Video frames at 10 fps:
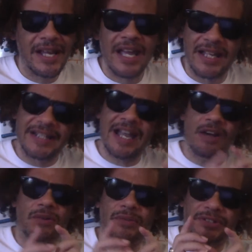And
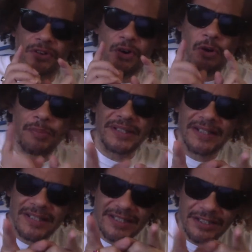now what they're hoping
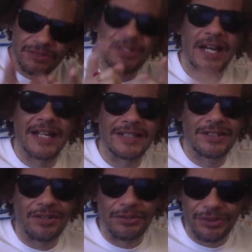is that you guys
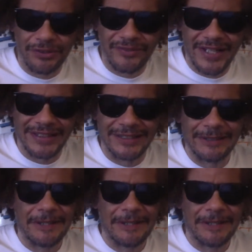don't turn violent.